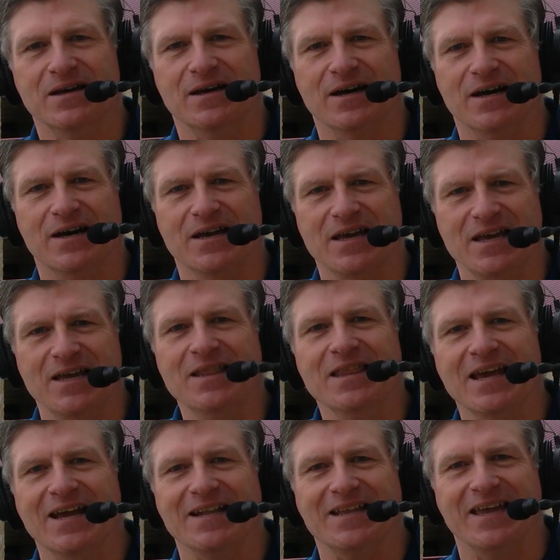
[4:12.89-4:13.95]
uh, in
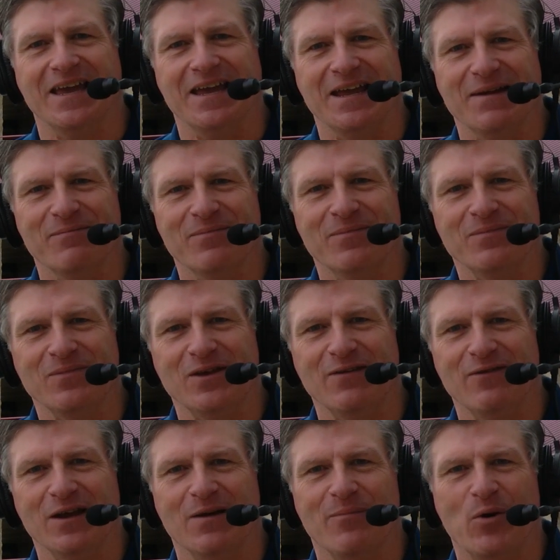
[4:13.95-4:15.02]
that game,
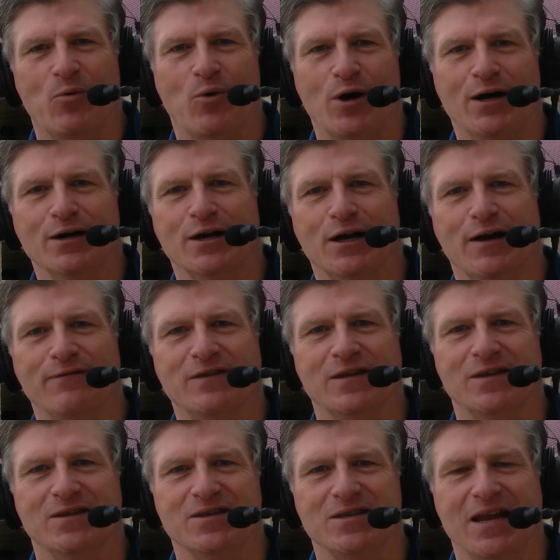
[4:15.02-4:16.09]
giving up a walk off to
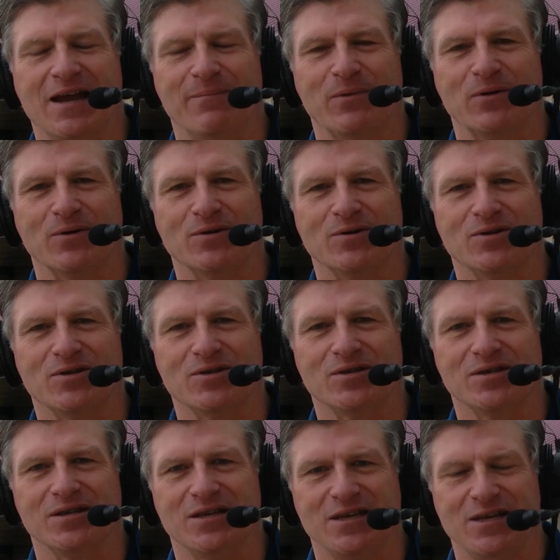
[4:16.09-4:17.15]
the snappers
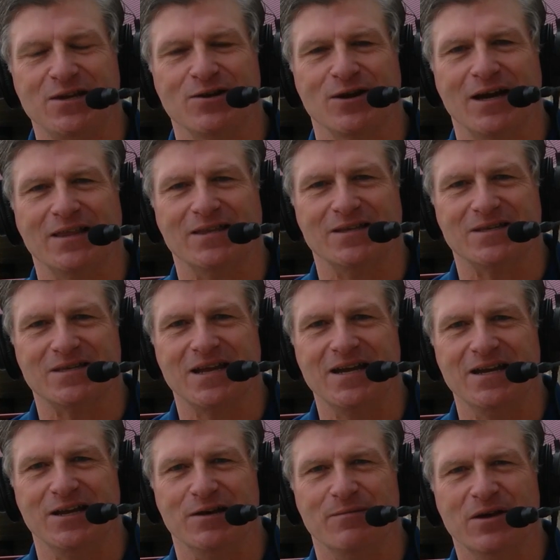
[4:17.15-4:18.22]
here at the
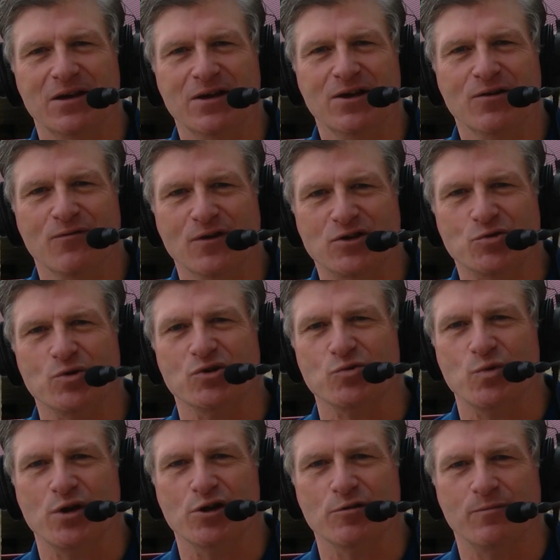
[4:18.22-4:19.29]
stadium, which was
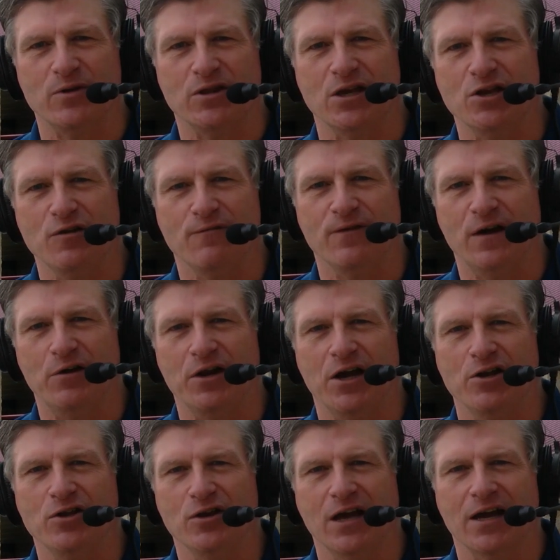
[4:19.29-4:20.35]
weird. But then you found
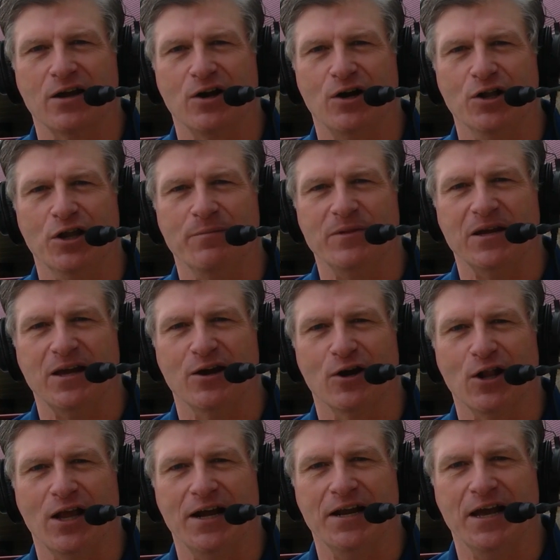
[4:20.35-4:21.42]
out you got called up to
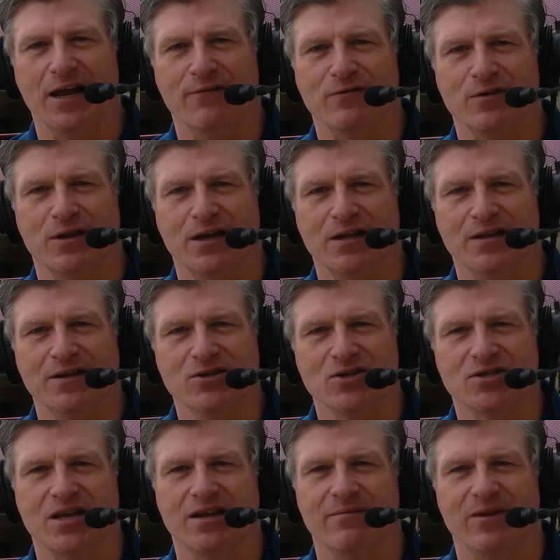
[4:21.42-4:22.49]
Carolina after that, and that
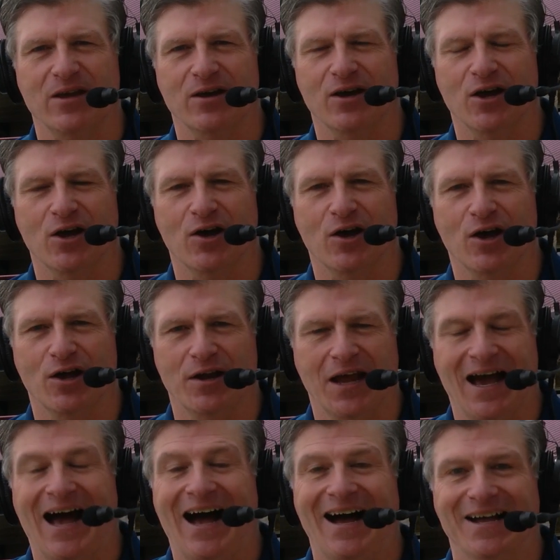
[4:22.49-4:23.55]
just had to be a, a an
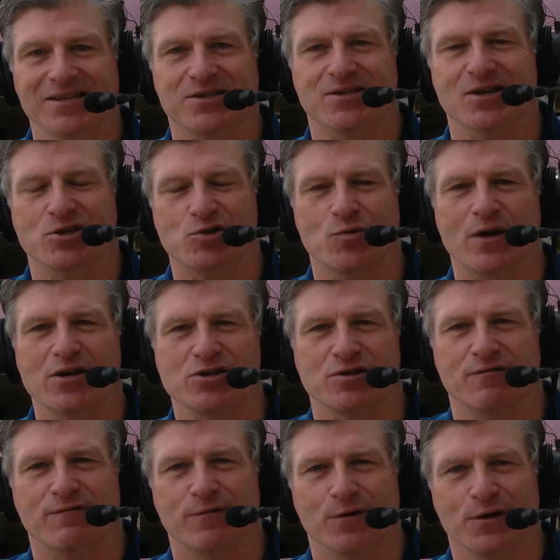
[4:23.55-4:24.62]
odd
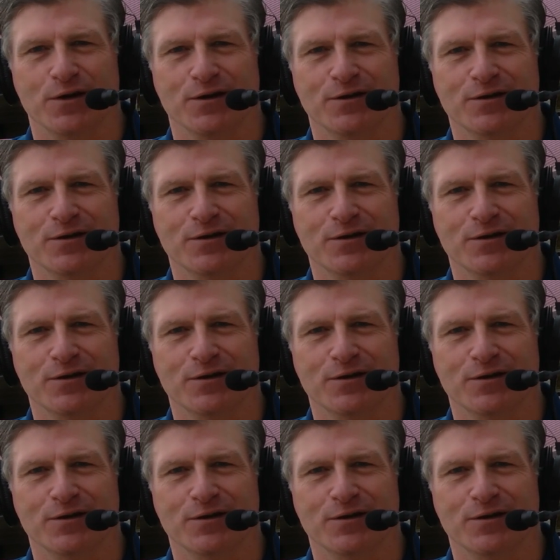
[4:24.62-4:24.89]
situation for you.